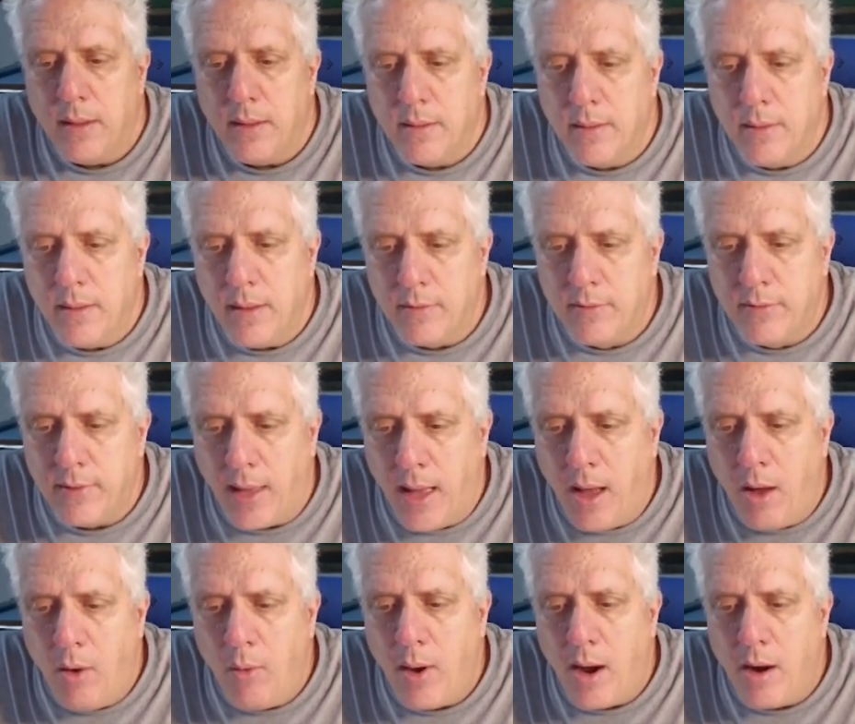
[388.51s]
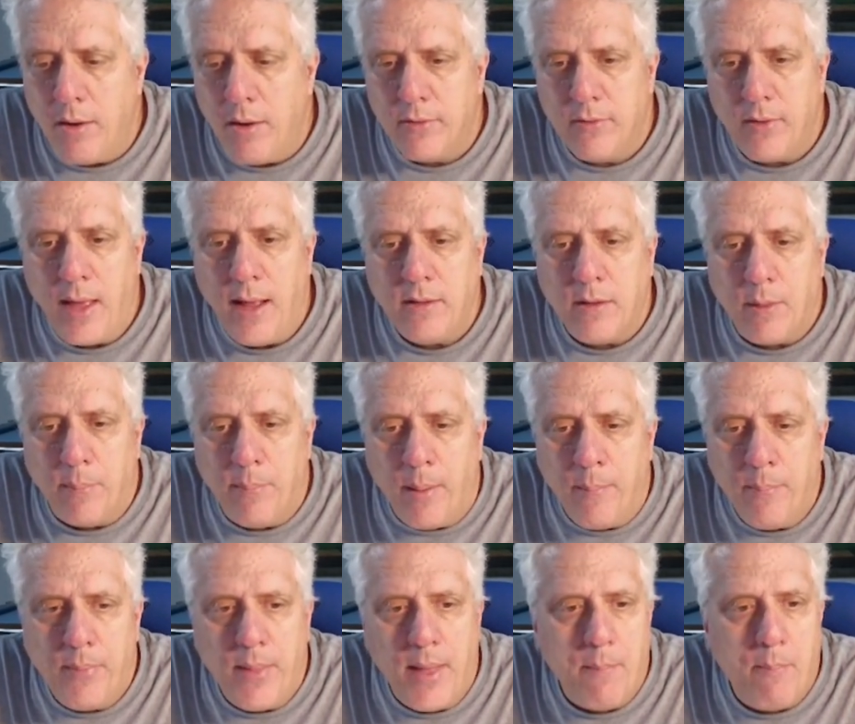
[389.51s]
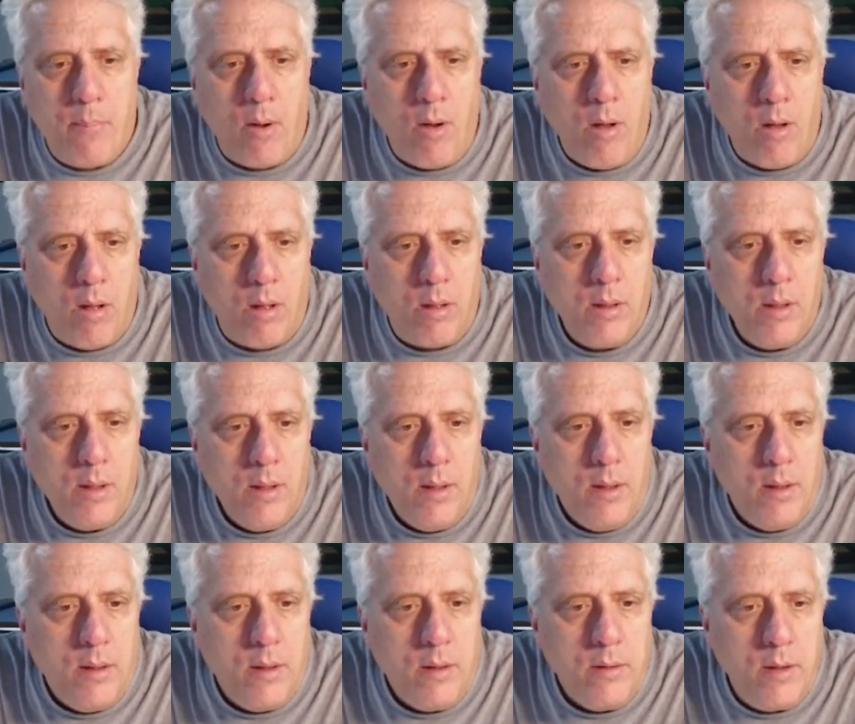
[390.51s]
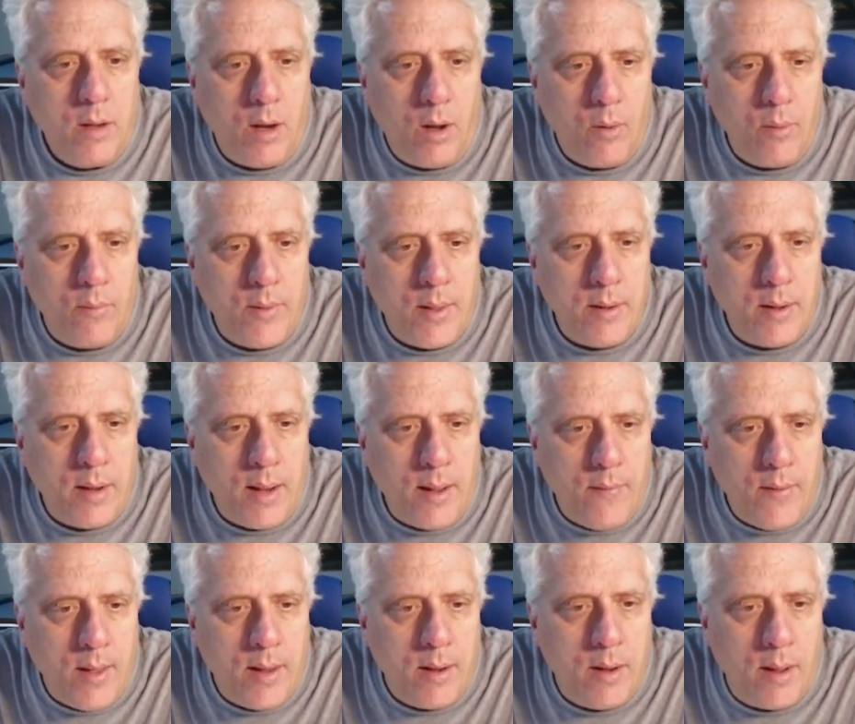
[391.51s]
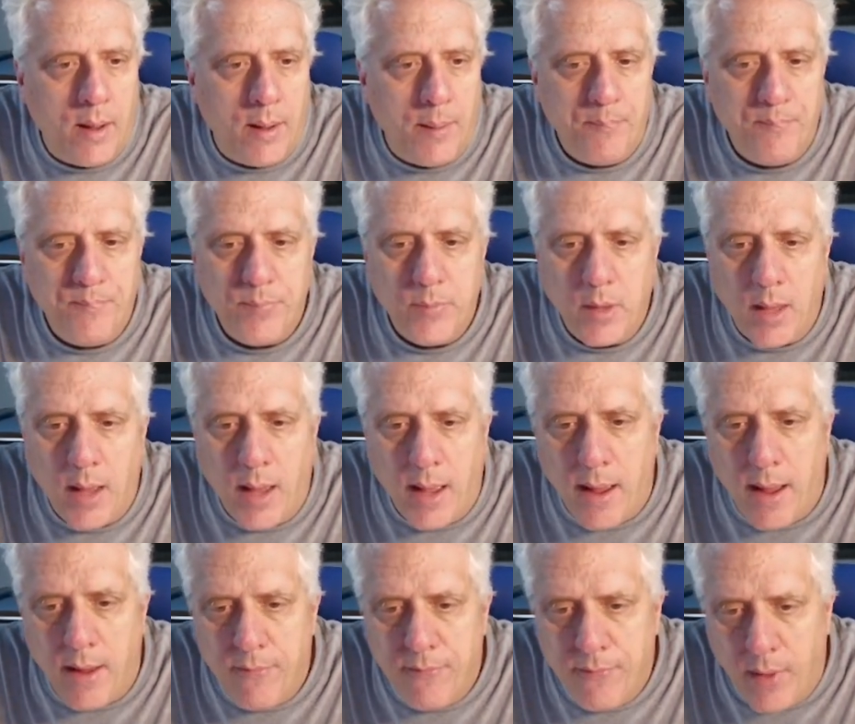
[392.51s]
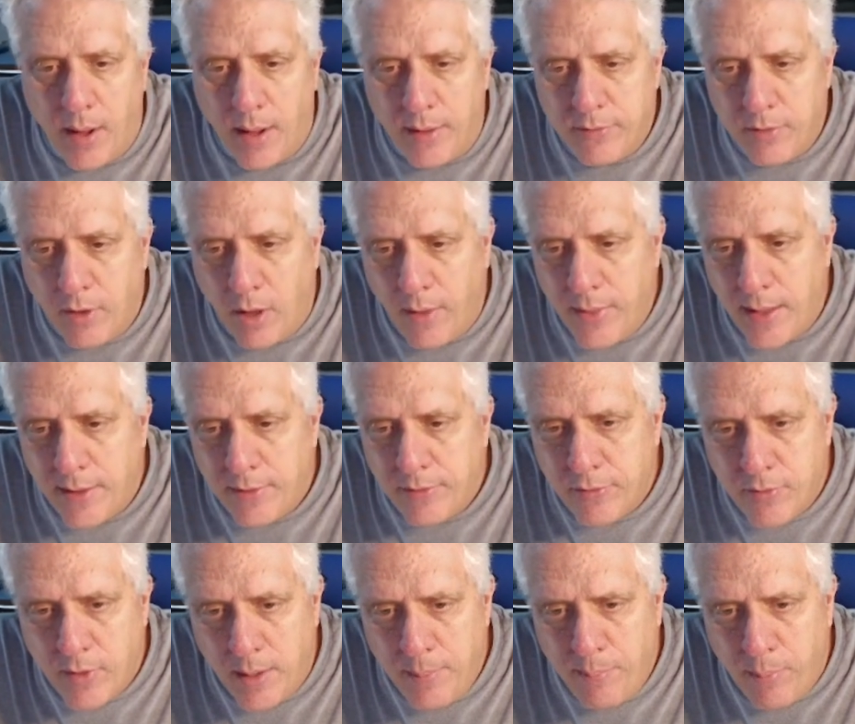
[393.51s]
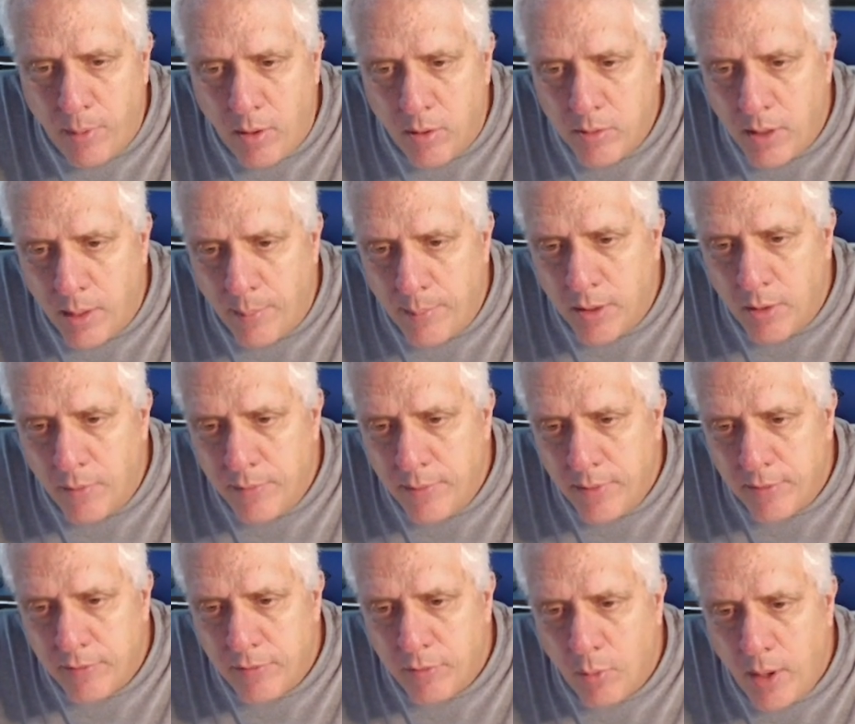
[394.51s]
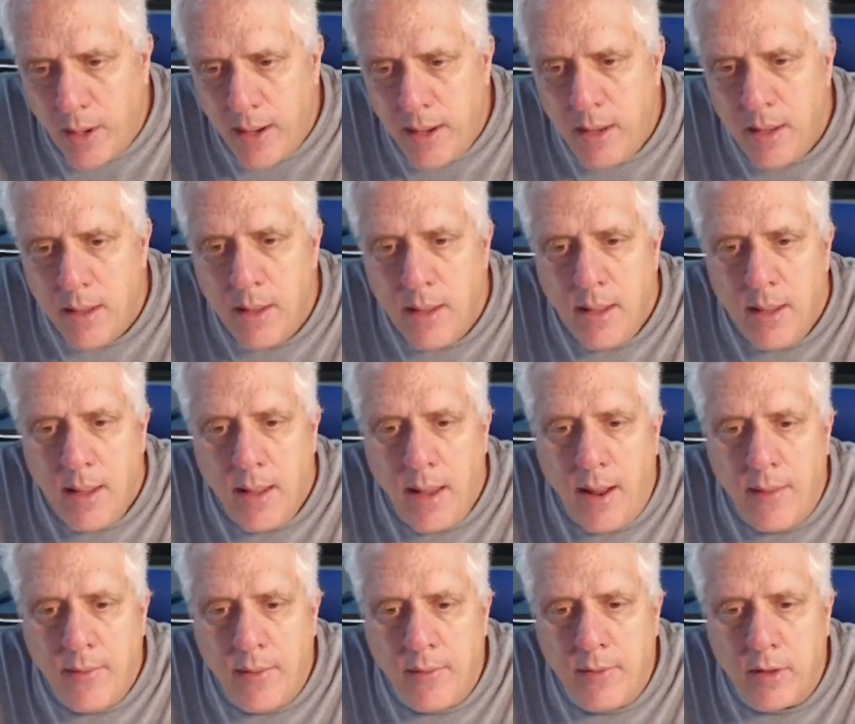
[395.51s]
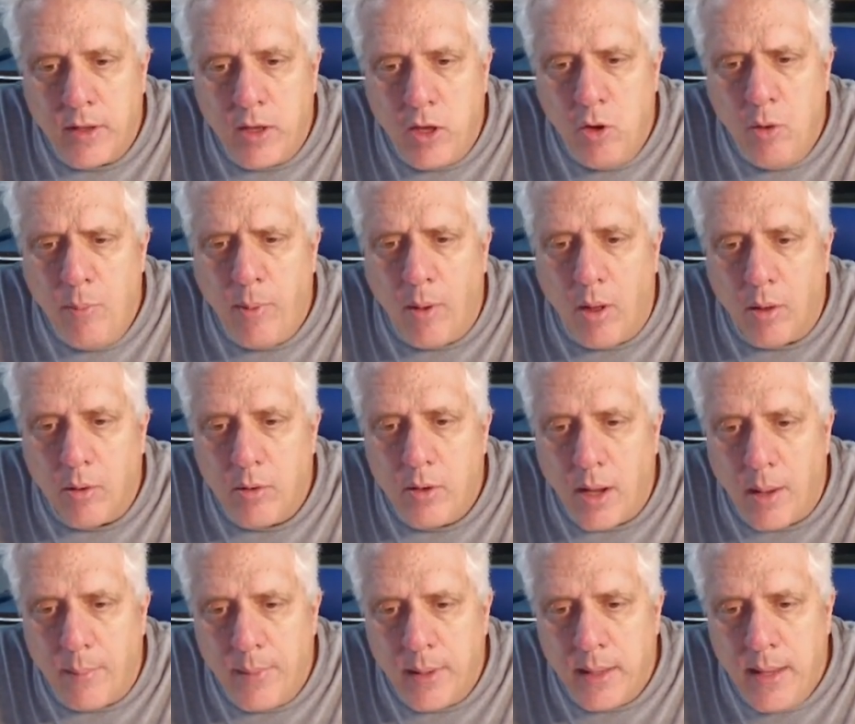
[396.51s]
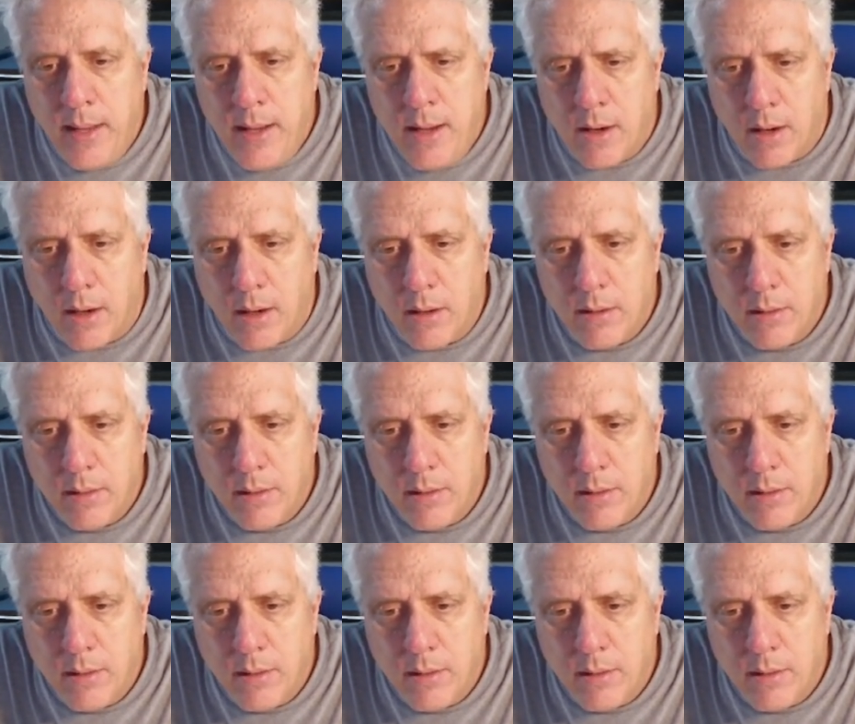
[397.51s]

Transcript: it's how hard is that to bump that ball, you know? And then I saw that stripe ball coming over this way, and then the cue ball coming here.